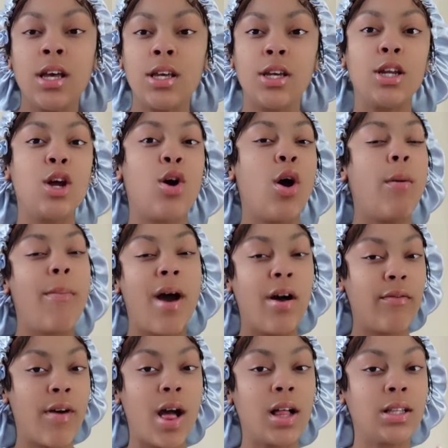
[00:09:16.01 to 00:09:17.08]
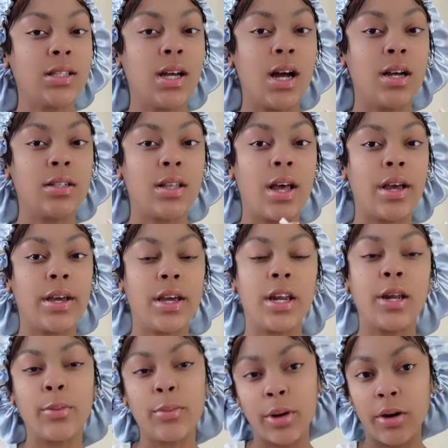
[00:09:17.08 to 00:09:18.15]
you know, about Valentine's, like
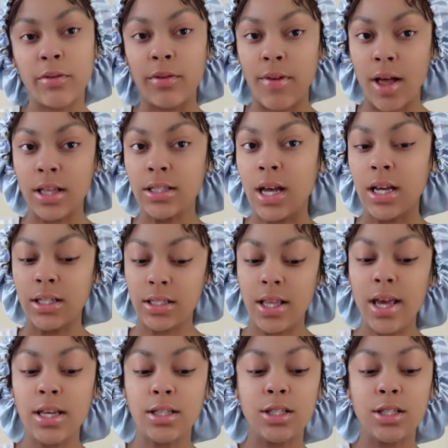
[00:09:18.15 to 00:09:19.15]
getting prepped for Valentine's Day,